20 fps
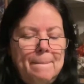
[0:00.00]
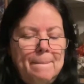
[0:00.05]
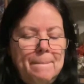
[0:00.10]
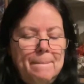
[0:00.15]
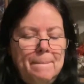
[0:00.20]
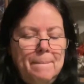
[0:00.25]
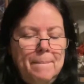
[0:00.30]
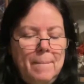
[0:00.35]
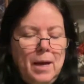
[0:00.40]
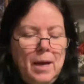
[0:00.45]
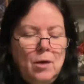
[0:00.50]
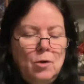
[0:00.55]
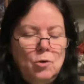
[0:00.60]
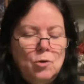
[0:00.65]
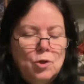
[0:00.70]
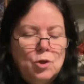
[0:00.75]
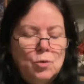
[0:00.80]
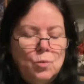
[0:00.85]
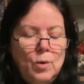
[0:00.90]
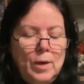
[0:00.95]

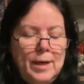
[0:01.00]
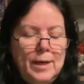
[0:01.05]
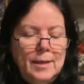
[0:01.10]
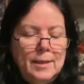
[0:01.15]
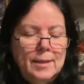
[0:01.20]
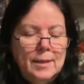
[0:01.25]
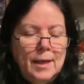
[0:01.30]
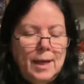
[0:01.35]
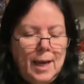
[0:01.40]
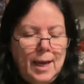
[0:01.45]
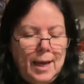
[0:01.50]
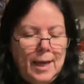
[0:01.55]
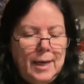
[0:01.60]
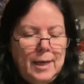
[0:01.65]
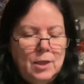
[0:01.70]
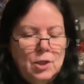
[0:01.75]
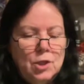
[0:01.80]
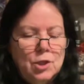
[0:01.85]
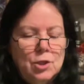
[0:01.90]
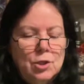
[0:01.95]
meadowsweet,
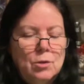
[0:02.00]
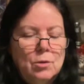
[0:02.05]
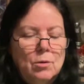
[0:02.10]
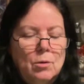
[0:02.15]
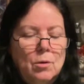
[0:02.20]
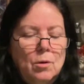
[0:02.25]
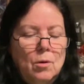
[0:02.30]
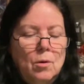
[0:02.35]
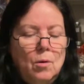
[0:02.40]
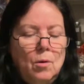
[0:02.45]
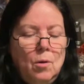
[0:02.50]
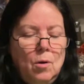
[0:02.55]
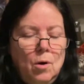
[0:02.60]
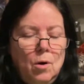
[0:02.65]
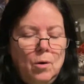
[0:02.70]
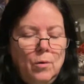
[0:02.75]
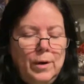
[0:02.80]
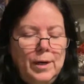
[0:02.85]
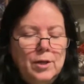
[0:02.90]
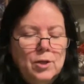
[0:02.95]
H,
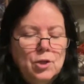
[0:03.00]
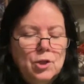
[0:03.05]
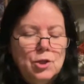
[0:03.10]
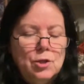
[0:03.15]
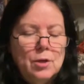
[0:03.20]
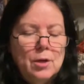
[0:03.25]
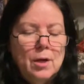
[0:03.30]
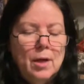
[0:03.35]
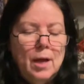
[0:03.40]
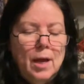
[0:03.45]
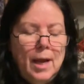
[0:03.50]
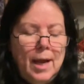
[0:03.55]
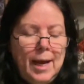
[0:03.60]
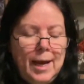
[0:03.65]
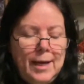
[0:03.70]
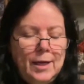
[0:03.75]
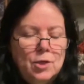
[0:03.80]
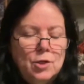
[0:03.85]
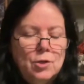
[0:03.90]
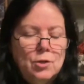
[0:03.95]
orange,
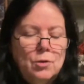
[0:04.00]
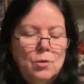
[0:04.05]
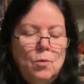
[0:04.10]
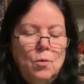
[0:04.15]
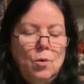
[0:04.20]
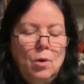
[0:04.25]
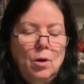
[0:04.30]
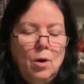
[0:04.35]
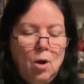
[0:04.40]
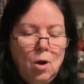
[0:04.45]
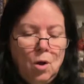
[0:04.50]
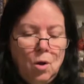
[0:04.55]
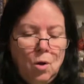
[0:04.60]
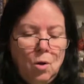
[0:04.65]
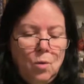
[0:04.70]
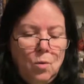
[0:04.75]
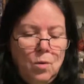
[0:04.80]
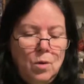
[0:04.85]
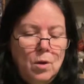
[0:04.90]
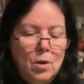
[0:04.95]
H or
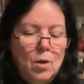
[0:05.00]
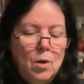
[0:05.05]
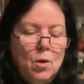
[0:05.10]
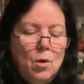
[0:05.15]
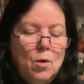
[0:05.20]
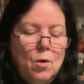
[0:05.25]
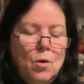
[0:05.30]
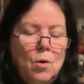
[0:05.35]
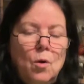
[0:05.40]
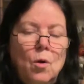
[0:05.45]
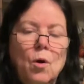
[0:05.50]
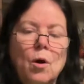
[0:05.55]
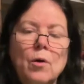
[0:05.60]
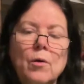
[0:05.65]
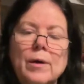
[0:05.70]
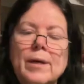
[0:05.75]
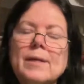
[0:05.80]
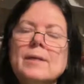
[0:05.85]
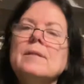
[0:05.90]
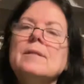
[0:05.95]
O,
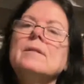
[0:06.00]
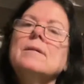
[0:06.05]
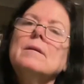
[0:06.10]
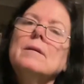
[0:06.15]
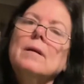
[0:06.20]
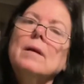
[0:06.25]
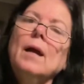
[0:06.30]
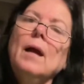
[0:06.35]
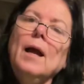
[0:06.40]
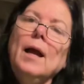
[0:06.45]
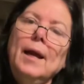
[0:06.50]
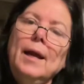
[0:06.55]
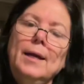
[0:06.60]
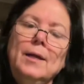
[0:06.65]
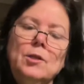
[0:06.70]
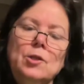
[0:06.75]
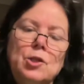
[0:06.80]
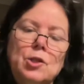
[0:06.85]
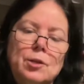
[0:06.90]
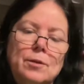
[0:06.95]
orris,
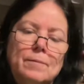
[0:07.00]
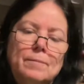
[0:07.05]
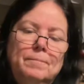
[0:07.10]
H.